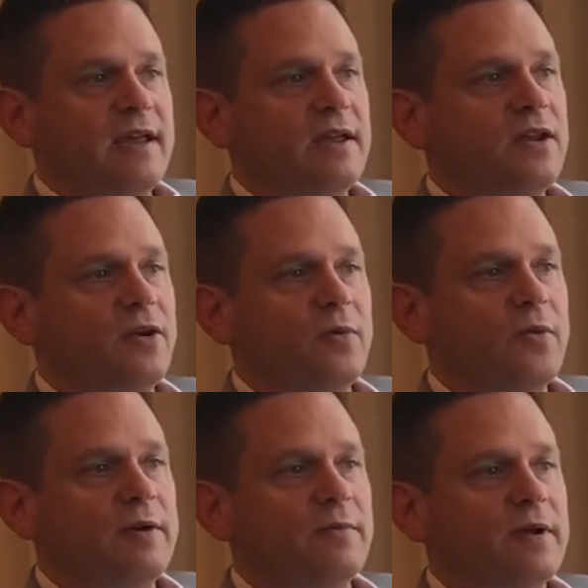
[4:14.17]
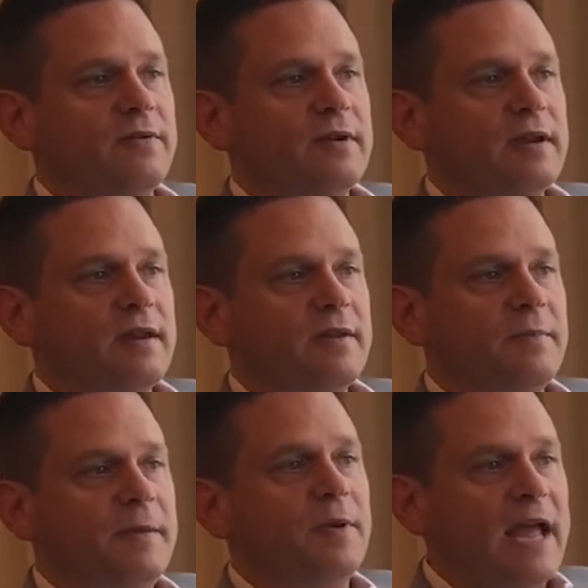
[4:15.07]
you know, what, what
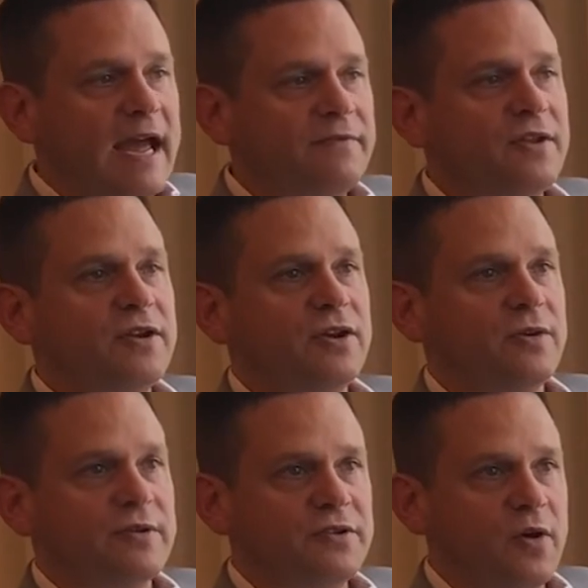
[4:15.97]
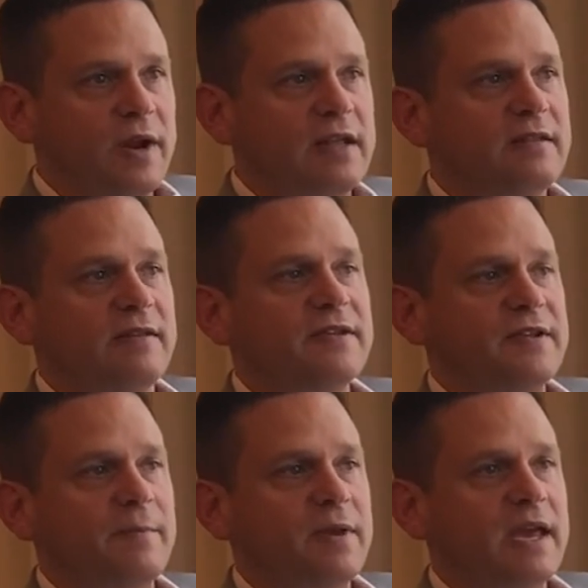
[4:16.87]
people have to do is going into this
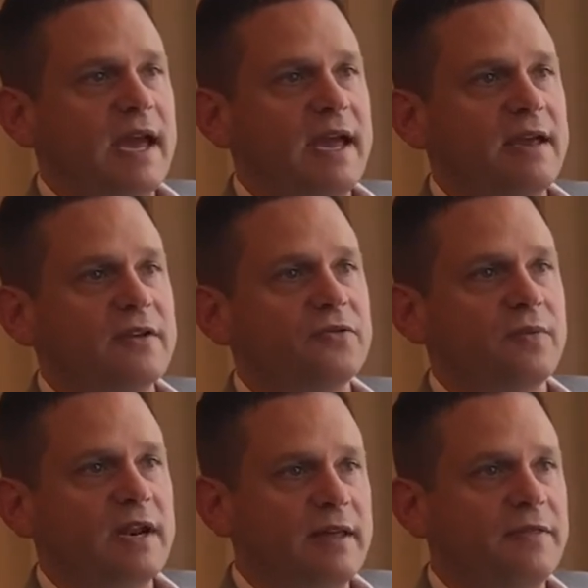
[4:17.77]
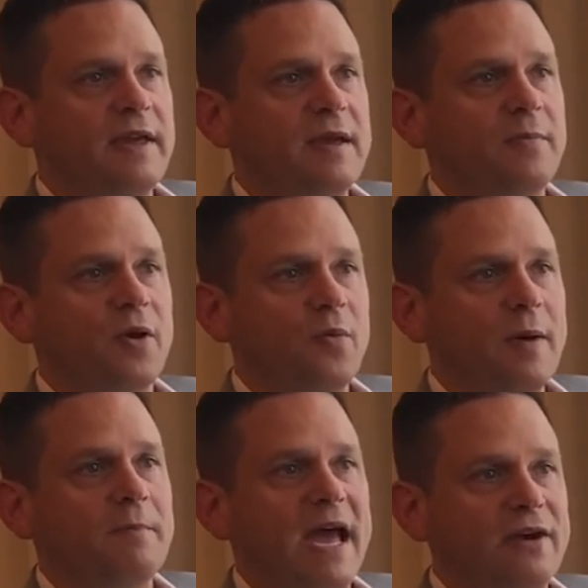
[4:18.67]
MBA is really think about
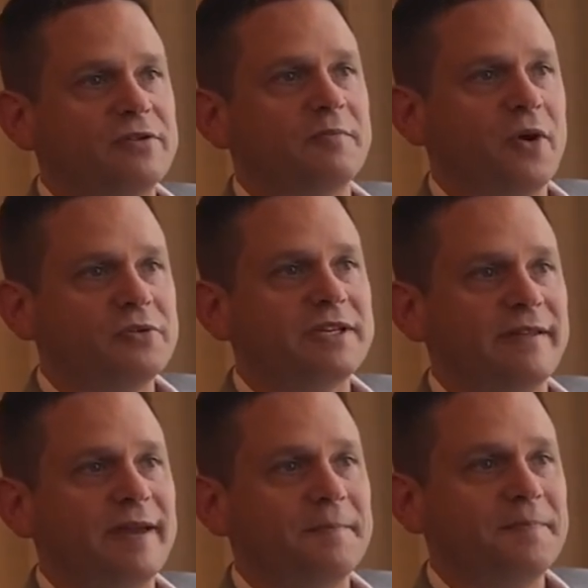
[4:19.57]
what matters most to them.